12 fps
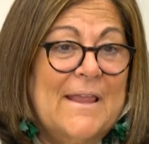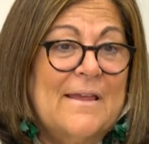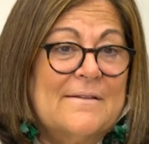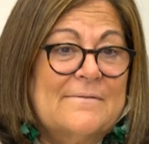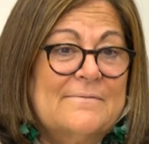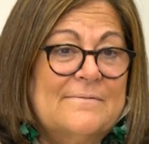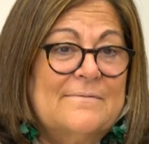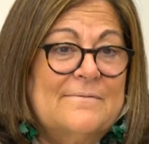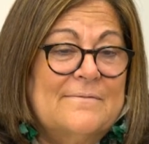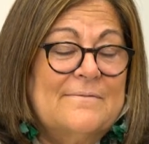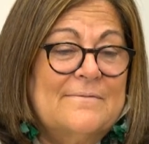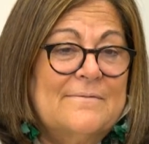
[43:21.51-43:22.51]

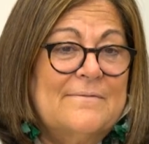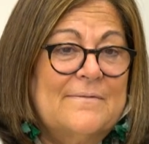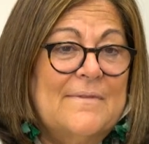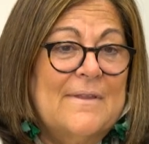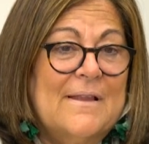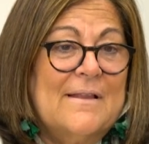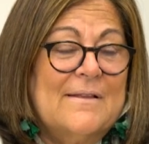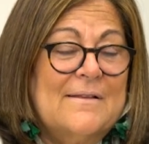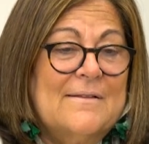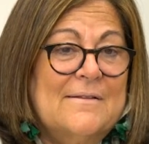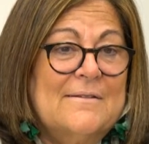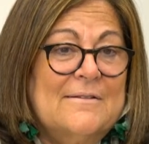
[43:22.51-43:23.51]
partnerships, you know.